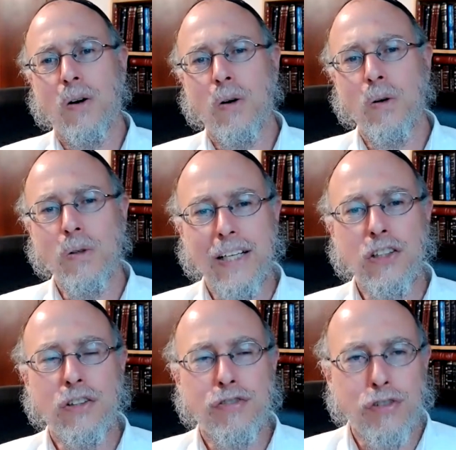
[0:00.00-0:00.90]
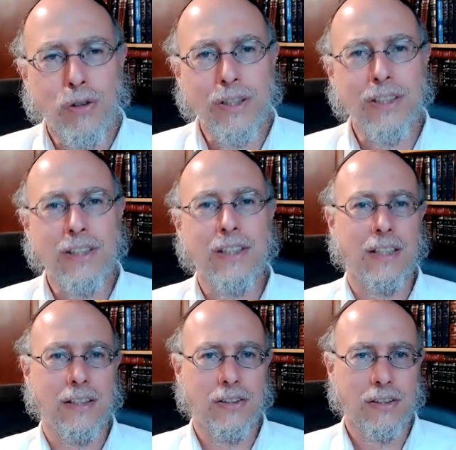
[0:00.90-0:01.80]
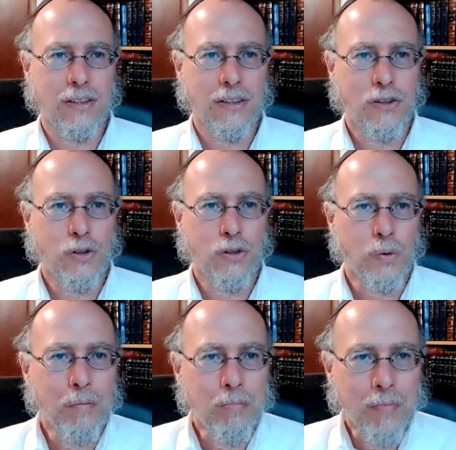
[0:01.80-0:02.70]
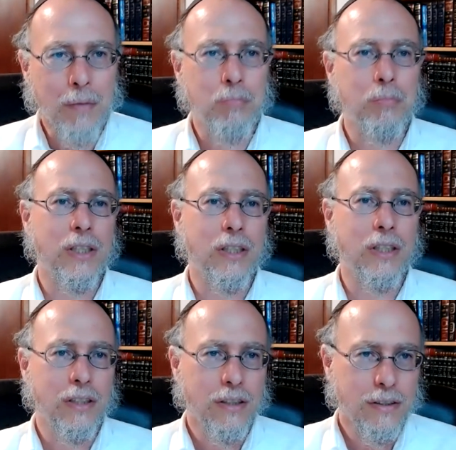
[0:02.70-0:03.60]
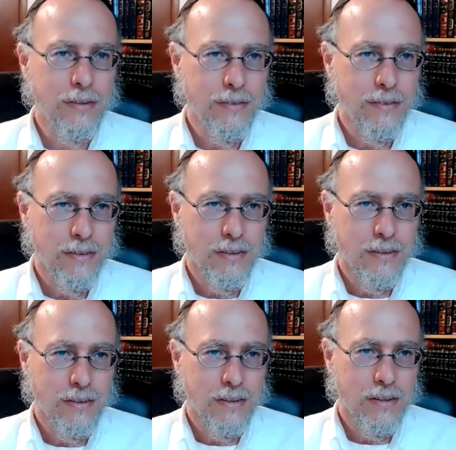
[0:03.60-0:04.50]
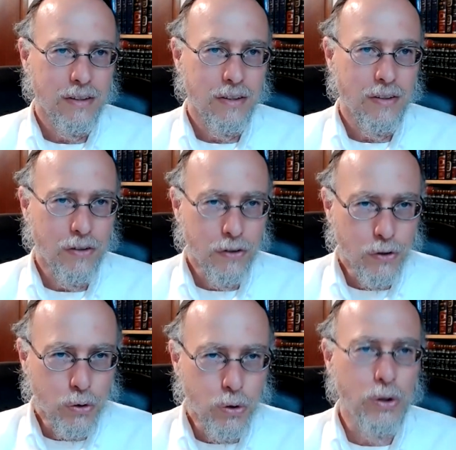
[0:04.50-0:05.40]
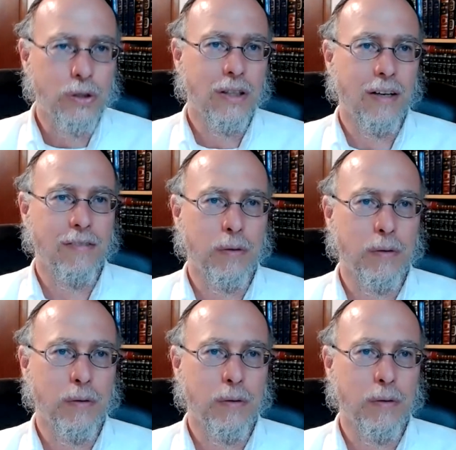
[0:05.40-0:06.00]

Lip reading: old age forces us to remember the good of